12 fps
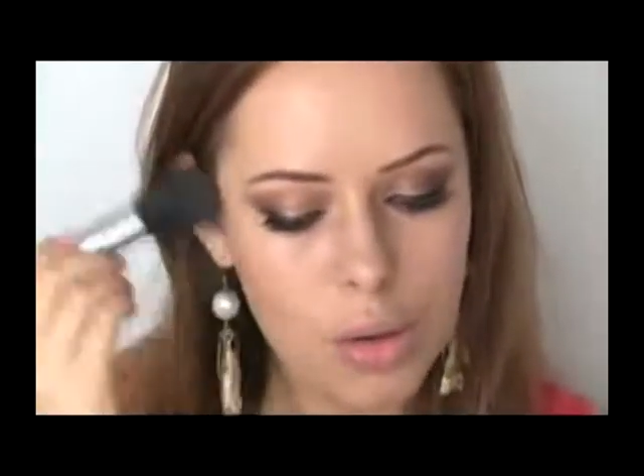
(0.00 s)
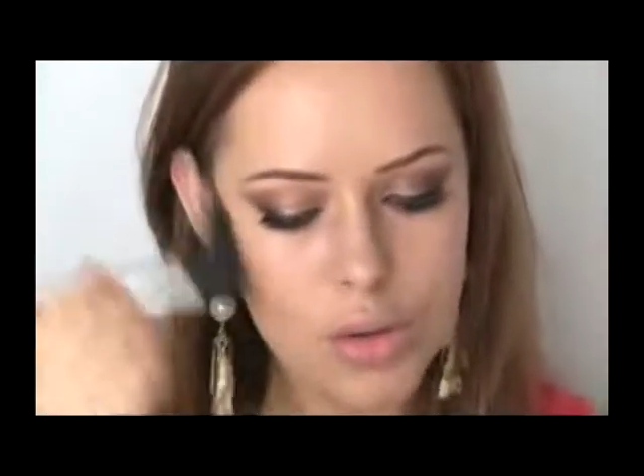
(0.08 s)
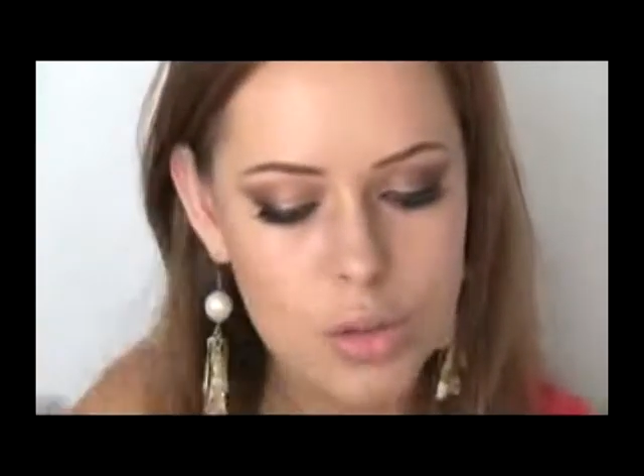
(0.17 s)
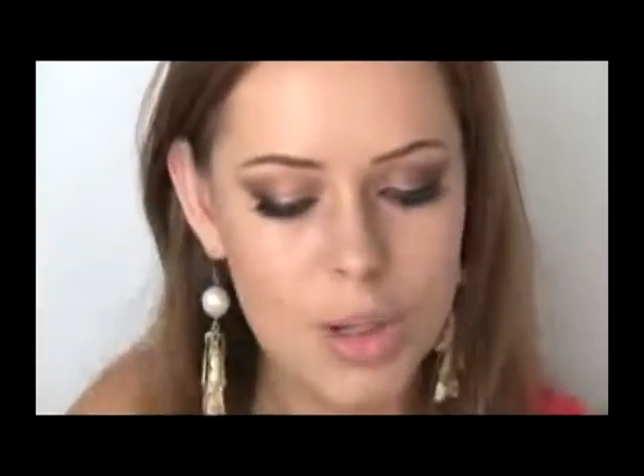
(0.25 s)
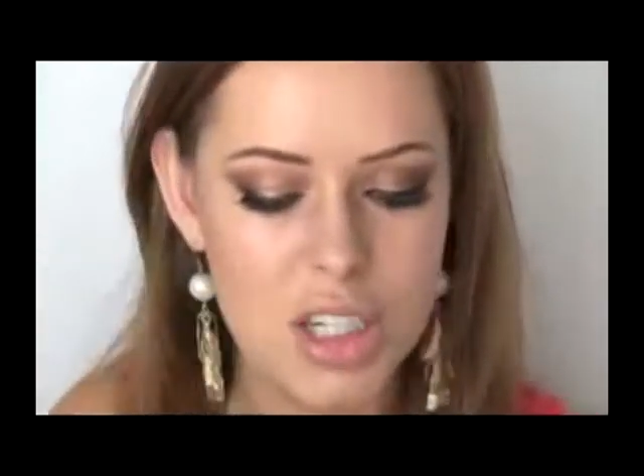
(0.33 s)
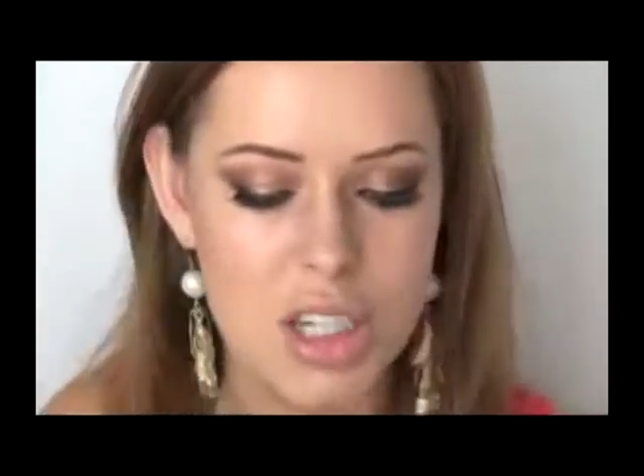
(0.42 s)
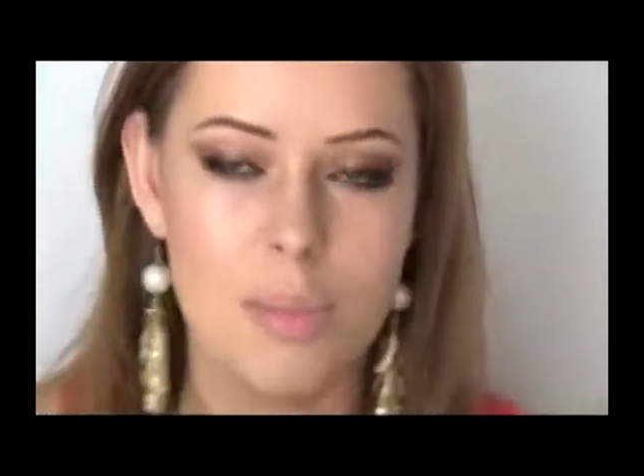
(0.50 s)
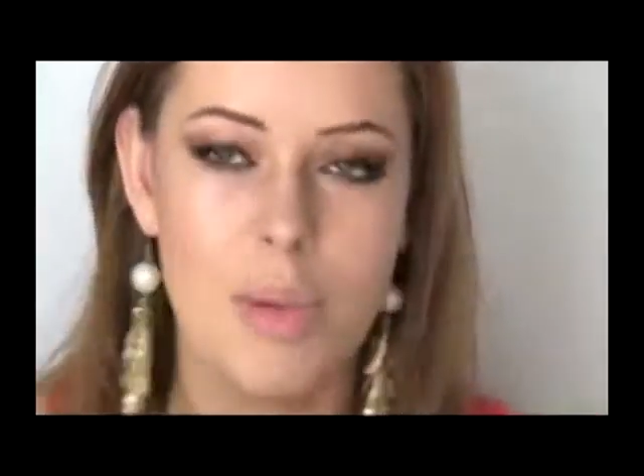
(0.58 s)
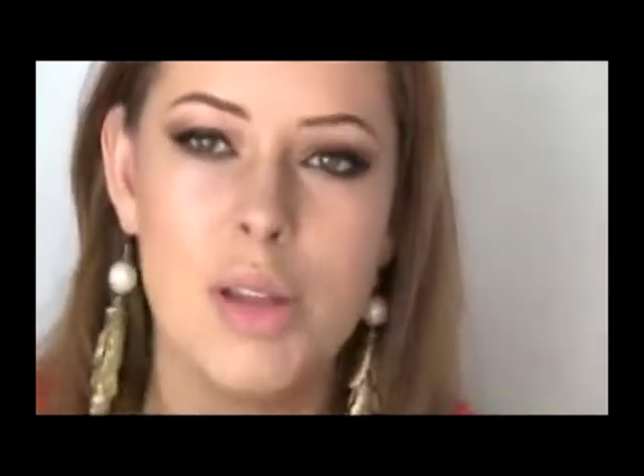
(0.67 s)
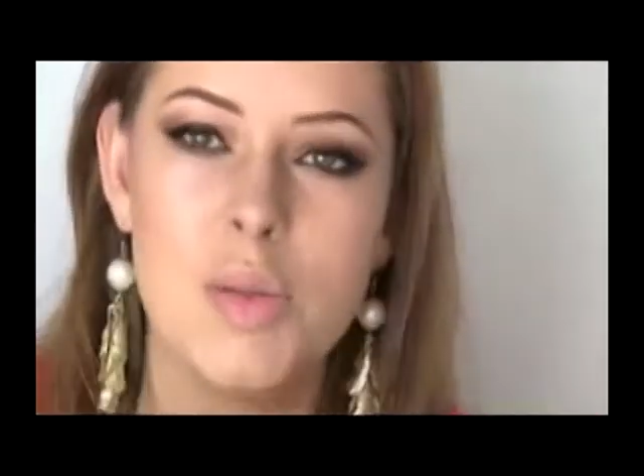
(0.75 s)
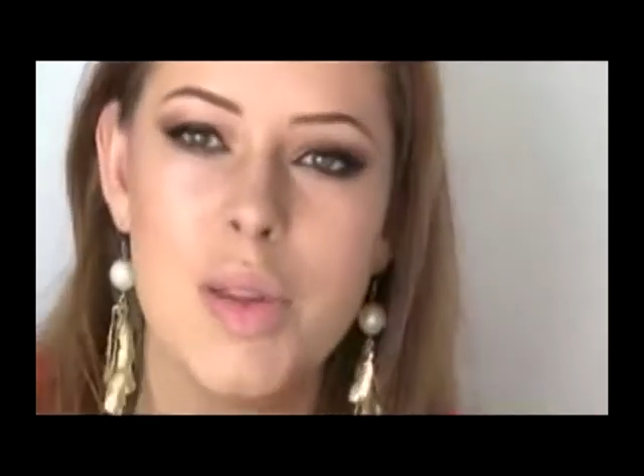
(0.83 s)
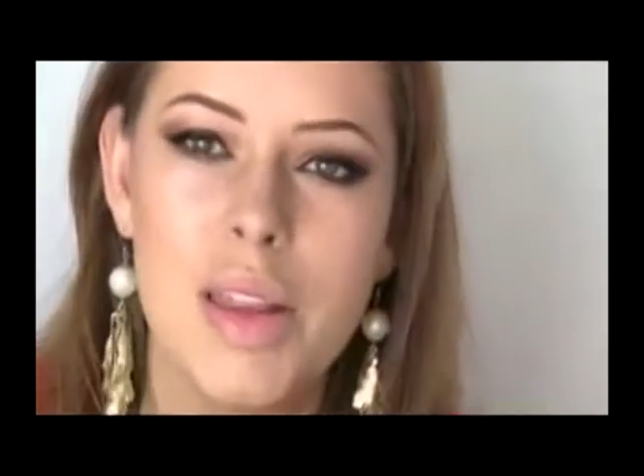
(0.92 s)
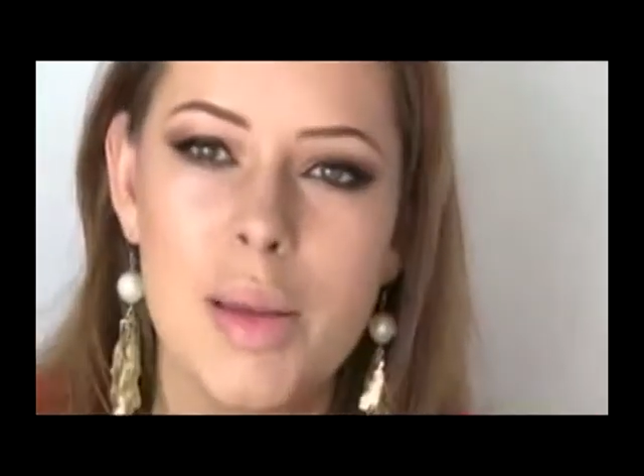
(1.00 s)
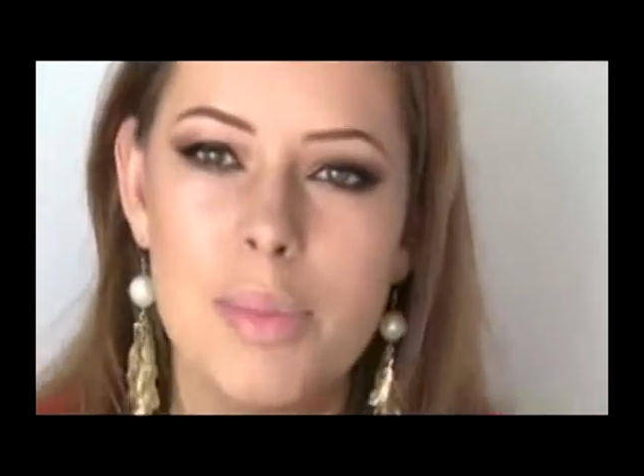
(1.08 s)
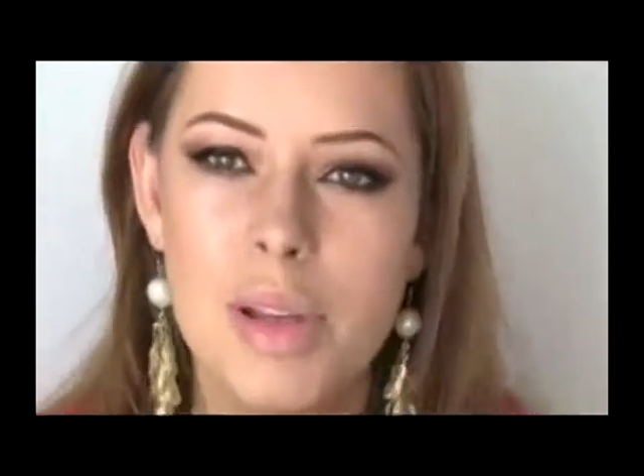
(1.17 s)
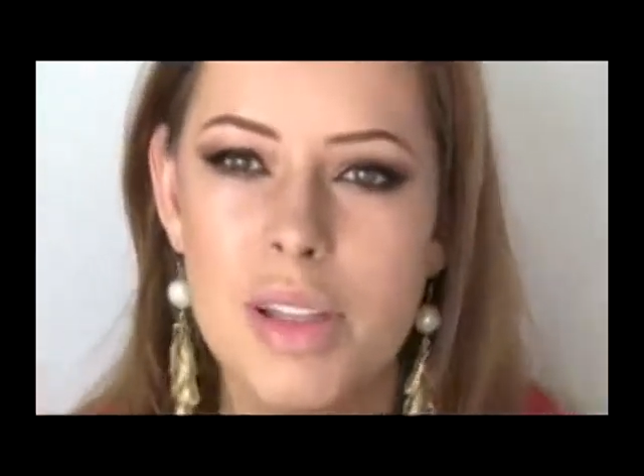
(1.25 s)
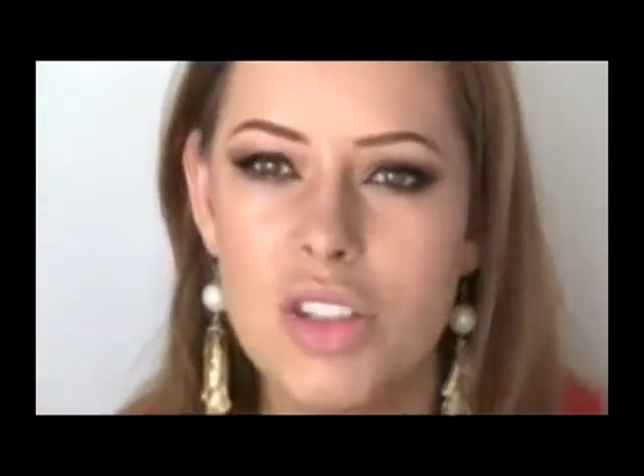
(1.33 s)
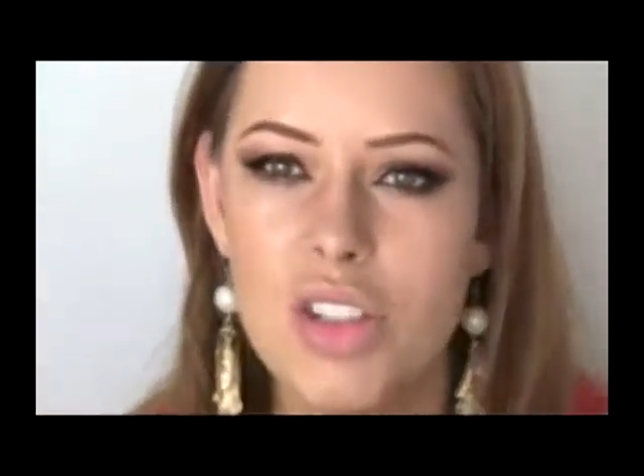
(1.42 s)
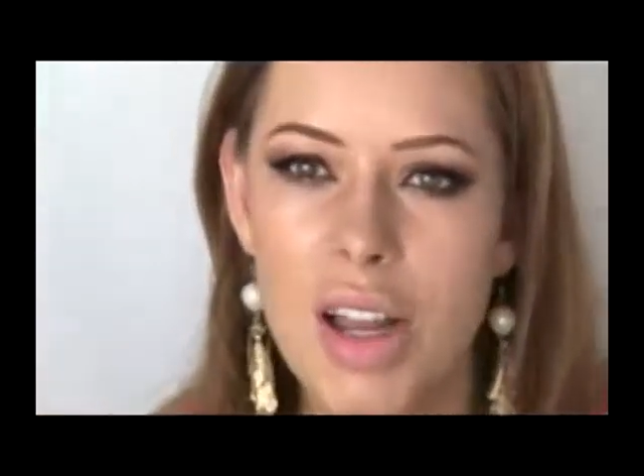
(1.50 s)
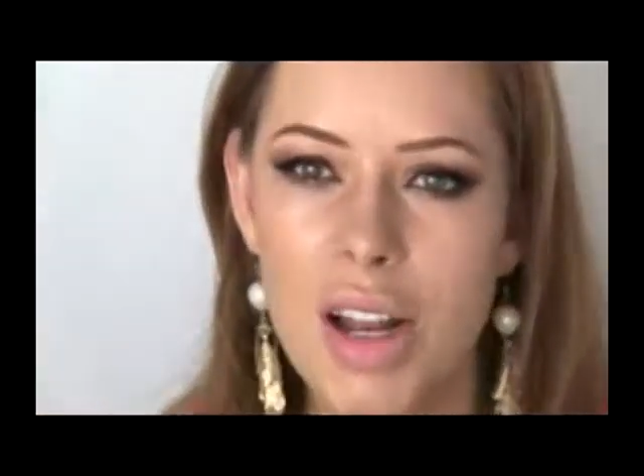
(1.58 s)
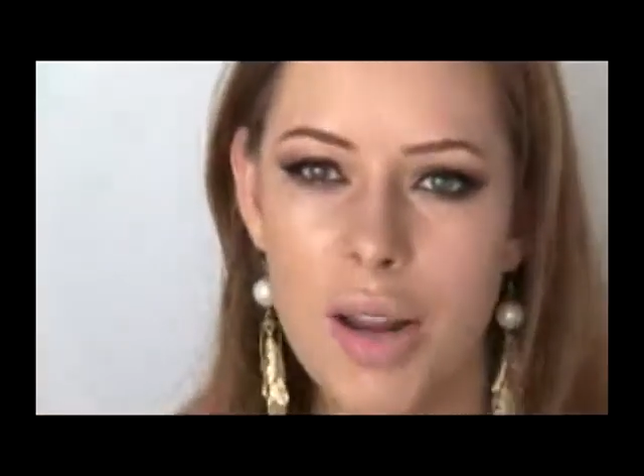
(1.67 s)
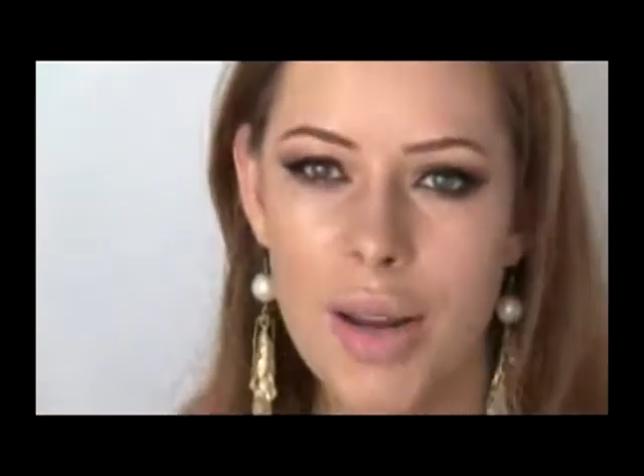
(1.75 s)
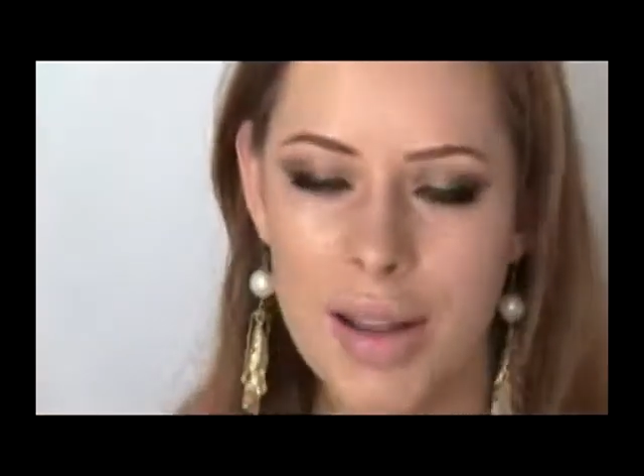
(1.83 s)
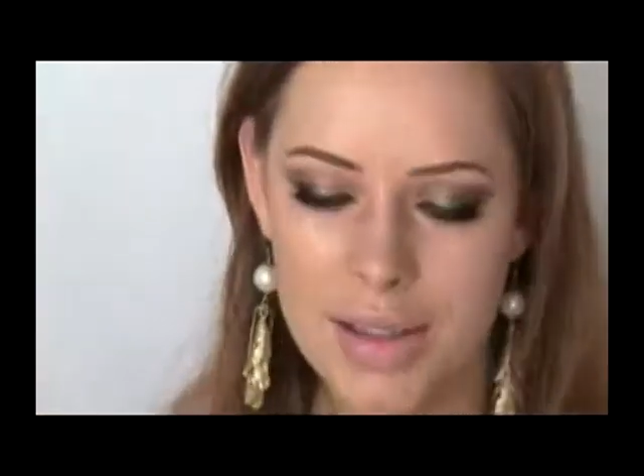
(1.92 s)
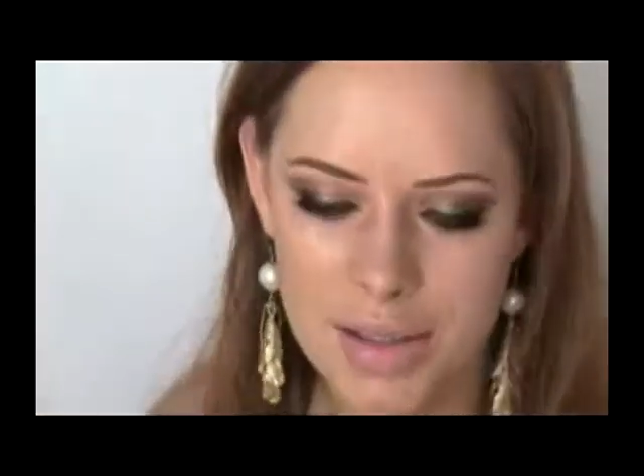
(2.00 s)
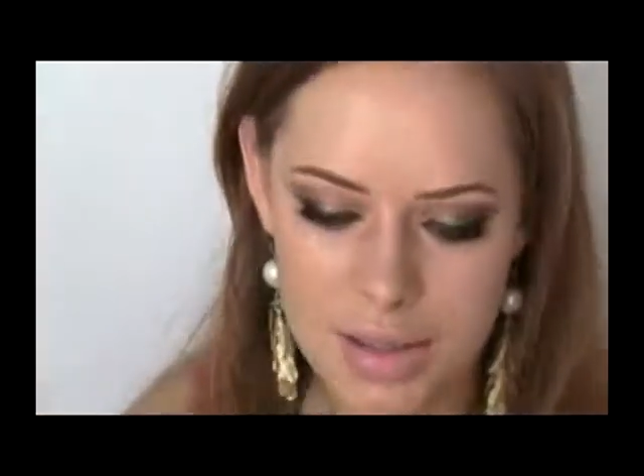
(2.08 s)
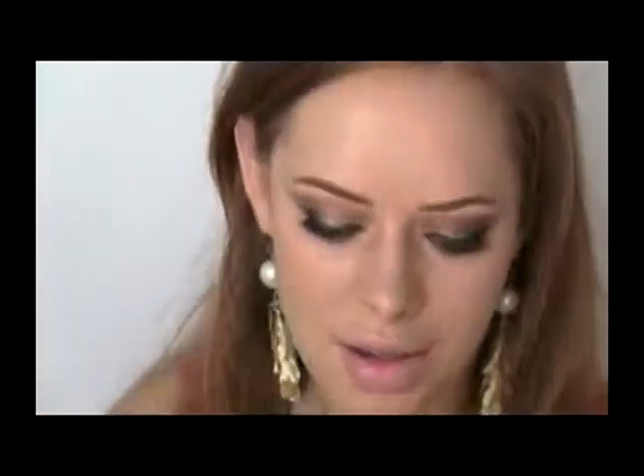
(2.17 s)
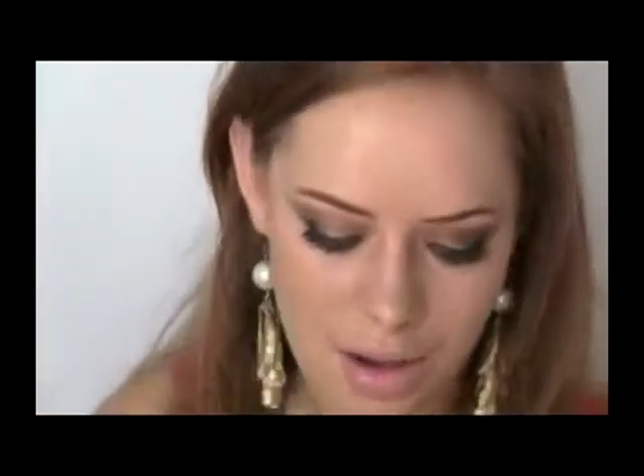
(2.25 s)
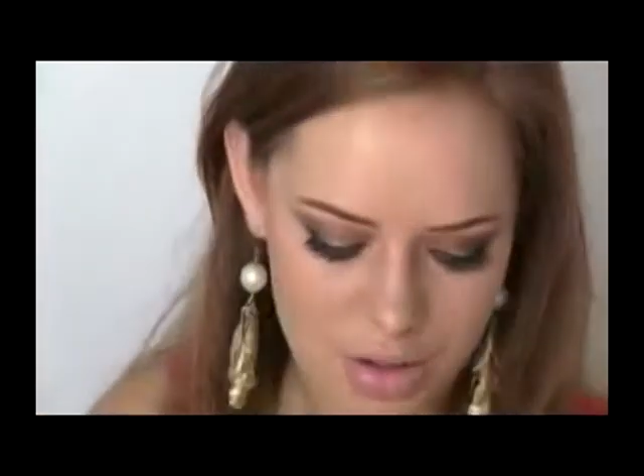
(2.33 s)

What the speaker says: contour my cheekbones with it because JLo has